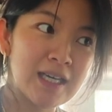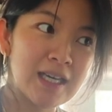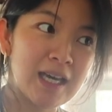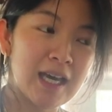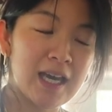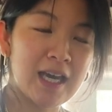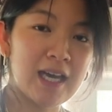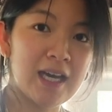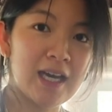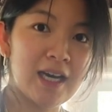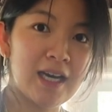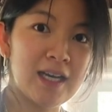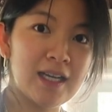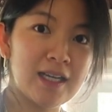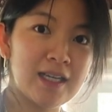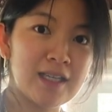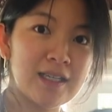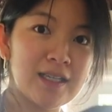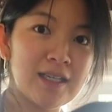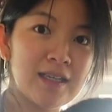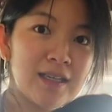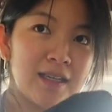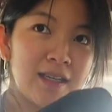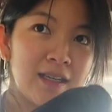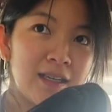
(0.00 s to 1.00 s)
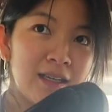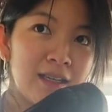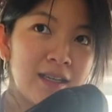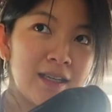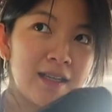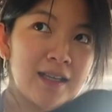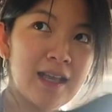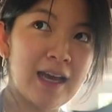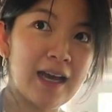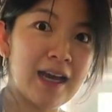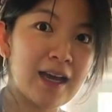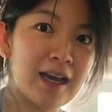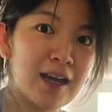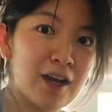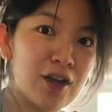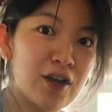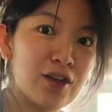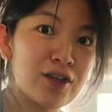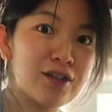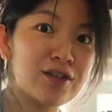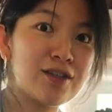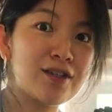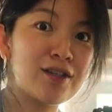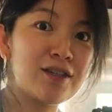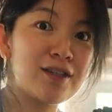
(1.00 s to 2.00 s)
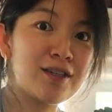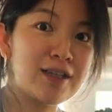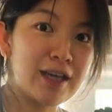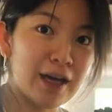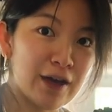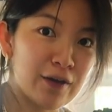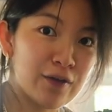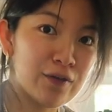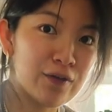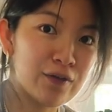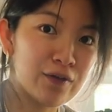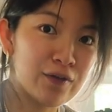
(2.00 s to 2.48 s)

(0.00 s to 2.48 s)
and like stiff